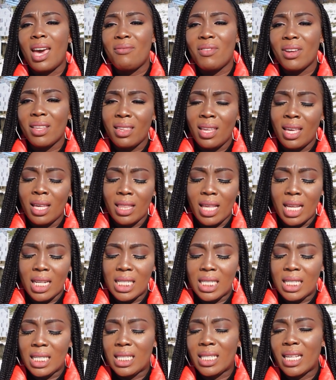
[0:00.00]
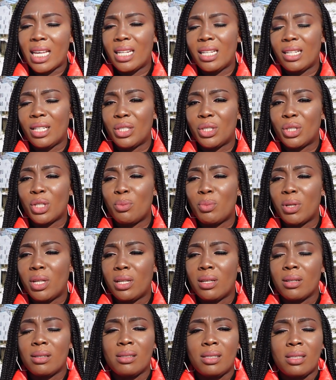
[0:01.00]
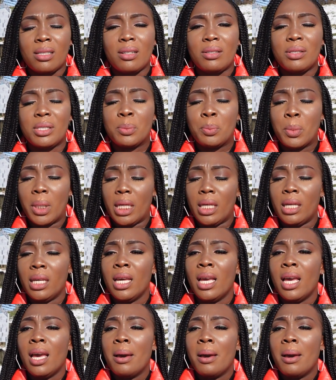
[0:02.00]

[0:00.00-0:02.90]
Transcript: Everything that is decided in Germany concerns me.